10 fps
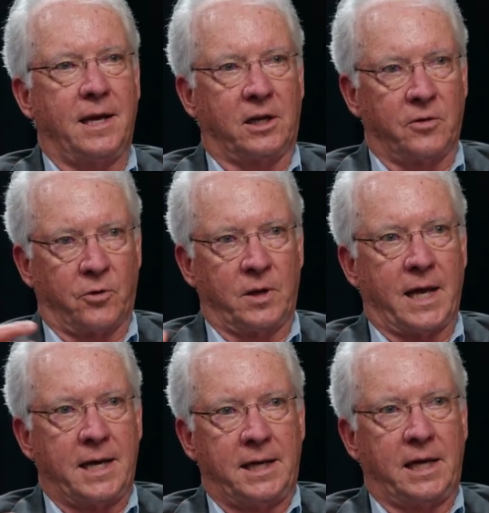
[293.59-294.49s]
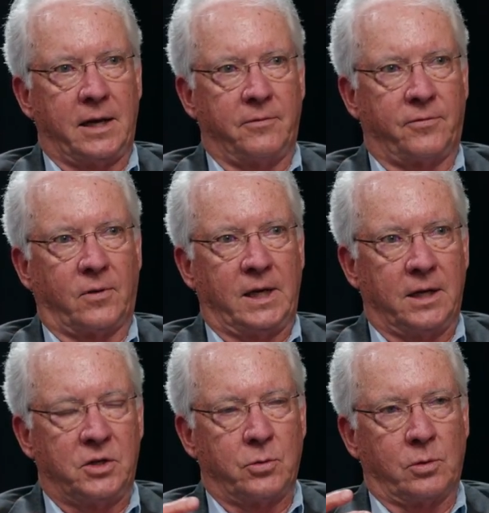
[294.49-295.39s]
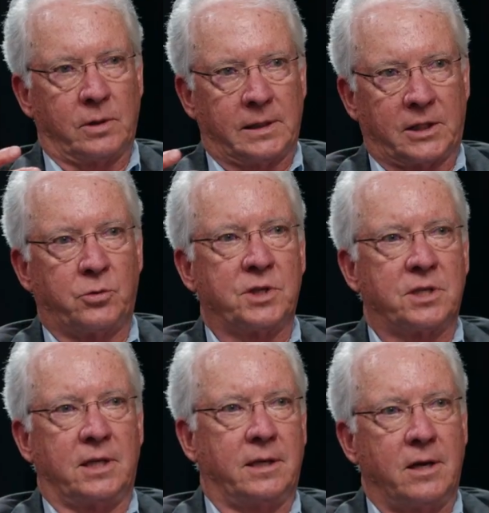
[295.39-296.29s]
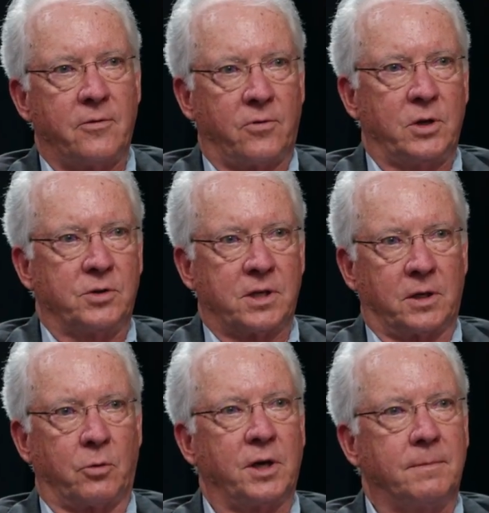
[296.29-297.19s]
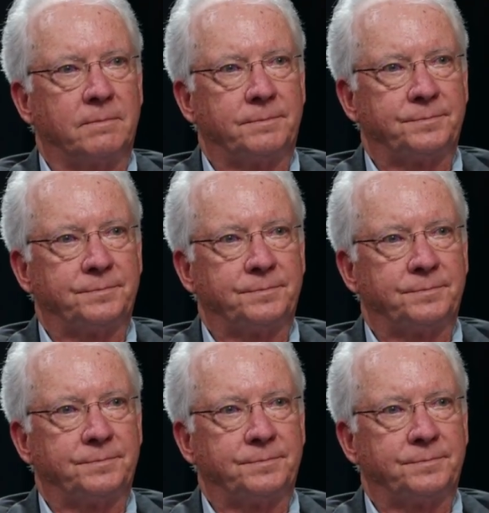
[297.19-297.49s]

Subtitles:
and converting that heat into electricity for use in the grid.